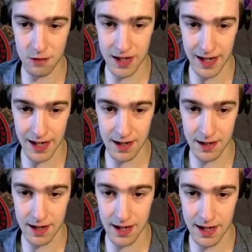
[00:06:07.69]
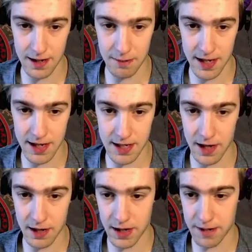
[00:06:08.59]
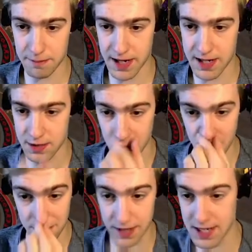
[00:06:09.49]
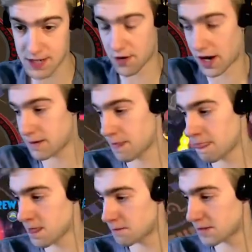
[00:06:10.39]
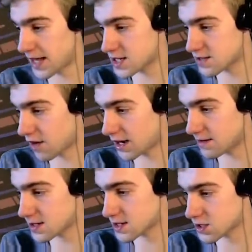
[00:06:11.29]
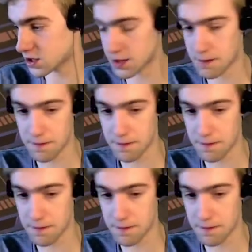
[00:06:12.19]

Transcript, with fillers: What can I get? Can I get a blade? Yeah, okay. Blade is cool. Blade is fine. Blade is fine. This is good.